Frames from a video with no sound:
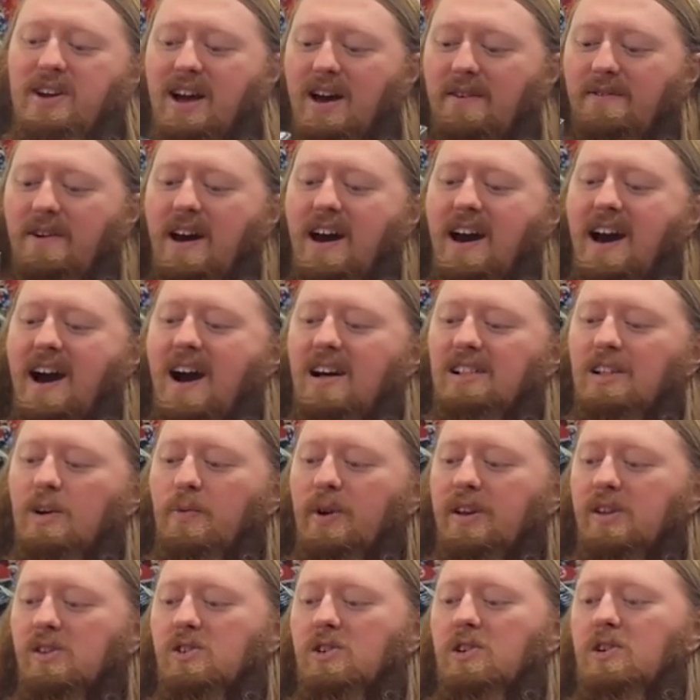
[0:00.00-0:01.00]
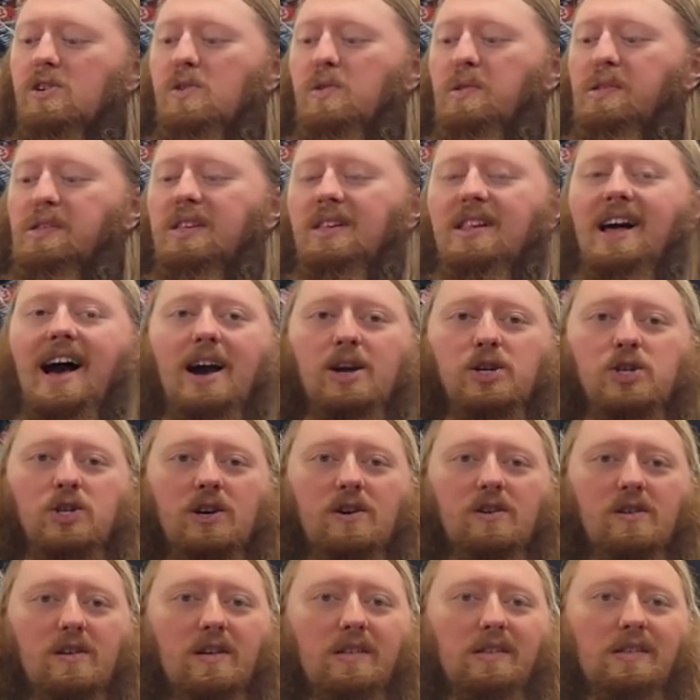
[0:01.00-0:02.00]
have Halloween 2
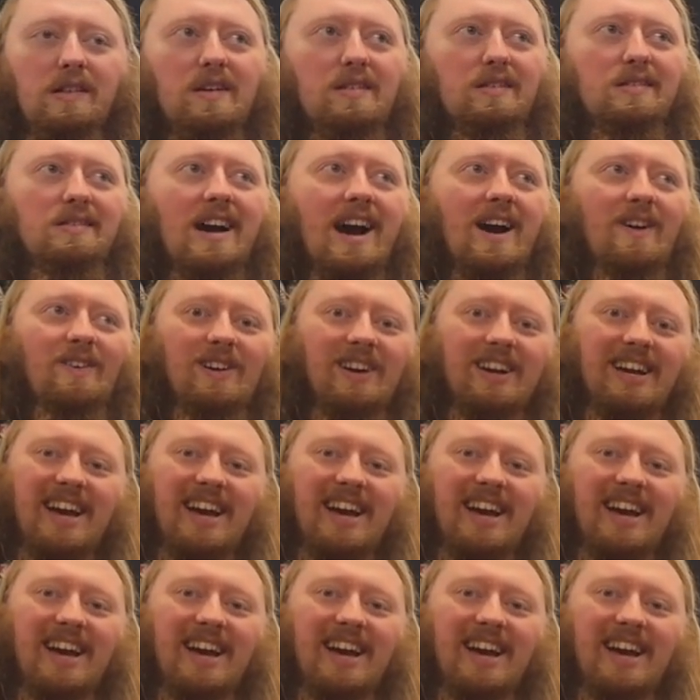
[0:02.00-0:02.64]
Slasher Sour